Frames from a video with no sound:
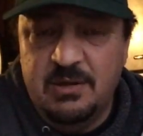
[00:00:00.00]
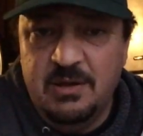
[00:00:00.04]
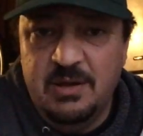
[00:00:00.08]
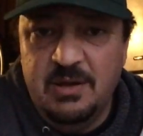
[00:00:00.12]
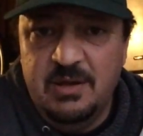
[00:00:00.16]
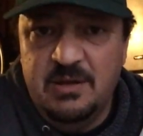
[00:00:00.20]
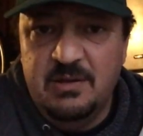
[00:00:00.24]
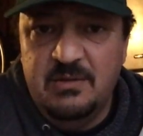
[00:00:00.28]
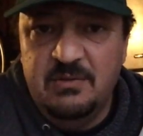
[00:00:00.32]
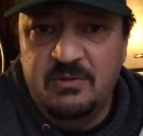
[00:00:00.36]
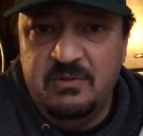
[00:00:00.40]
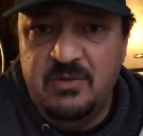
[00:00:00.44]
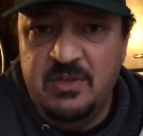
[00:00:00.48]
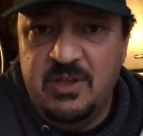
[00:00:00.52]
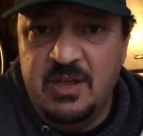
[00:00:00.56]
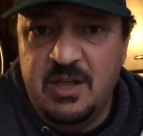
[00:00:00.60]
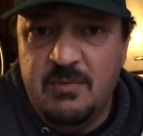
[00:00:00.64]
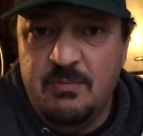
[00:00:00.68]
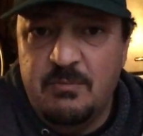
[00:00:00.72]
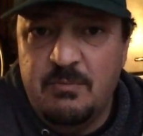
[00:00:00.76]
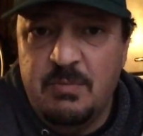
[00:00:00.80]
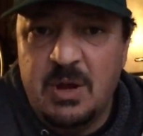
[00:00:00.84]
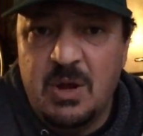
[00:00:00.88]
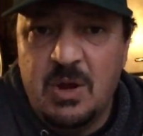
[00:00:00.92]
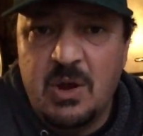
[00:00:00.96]
It is the
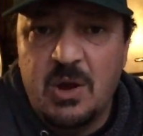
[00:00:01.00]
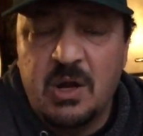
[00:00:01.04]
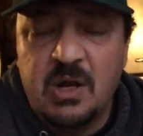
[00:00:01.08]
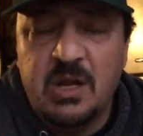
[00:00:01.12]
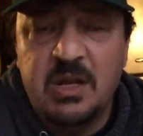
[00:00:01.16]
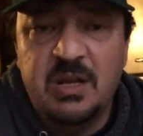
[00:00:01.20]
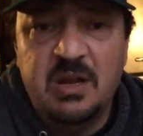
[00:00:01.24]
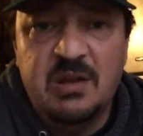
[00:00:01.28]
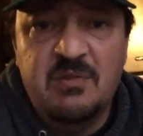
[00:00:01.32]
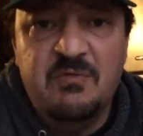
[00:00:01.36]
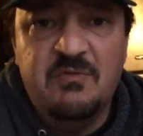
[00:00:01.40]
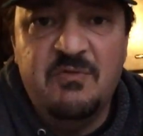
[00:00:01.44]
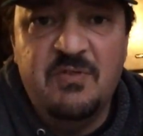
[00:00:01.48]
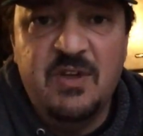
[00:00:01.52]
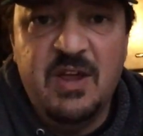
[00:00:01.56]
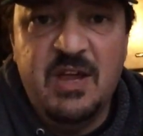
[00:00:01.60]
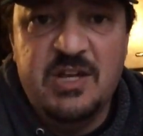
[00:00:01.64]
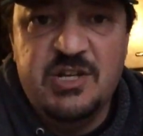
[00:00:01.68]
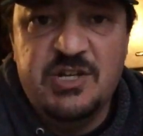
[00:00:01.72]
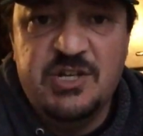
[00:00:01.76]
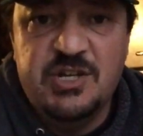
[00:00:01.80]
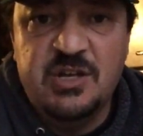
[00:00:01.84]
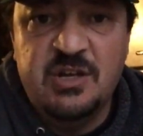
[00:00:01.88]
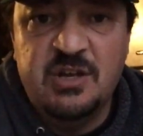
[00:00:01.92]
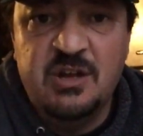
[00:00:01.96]
American
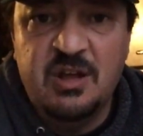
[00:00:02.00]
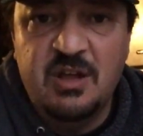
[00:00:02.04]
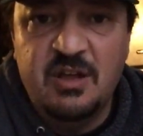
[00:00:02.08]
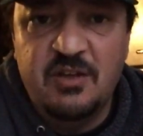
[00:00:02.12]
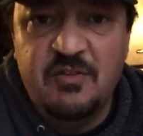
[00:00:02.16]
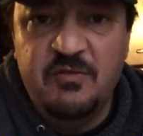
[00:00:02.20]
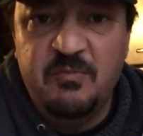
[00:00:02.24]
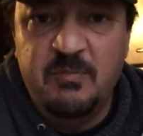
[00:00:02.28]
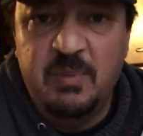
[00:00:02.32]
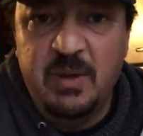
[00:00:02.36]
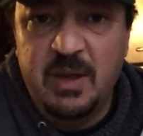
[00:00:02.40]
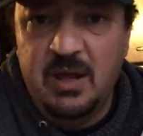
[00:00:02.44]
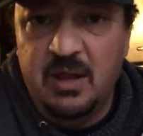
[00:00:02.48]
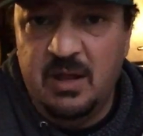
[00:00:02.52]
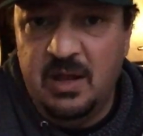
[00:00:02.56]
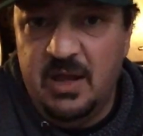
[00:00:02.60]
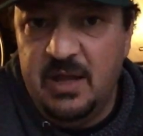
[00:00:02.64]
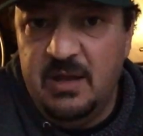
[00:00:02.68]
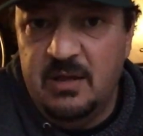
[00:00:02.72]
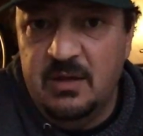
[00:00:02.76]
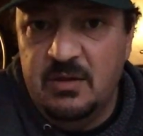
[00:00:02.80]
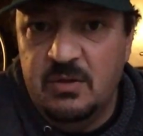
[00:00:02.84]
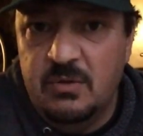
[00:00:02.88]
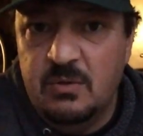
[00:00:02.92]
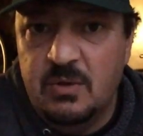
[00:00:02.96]
invasion of
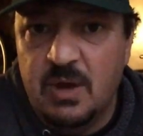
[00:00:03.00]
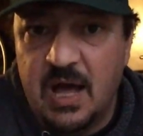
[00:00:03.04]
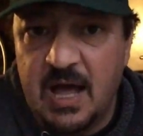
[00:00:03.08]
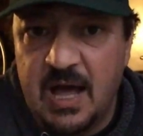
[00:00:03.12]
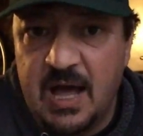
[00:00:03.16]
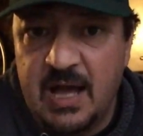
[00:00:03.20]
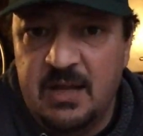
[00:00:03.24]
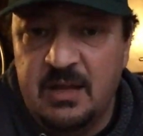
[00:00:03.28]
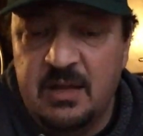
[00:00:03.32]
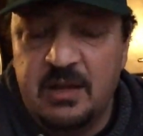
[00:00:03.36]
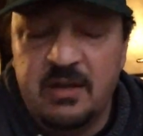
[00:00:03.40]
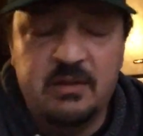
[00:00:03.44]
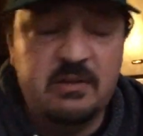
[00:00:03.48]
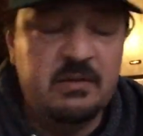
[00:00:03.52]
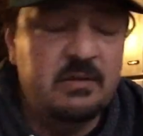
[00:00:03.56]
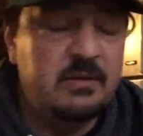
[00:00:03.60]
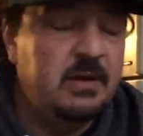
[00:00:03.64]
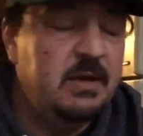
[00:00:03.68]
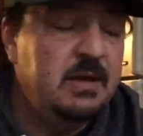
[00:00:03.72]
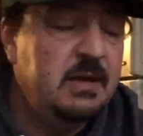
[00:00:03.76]
Peleliu Island.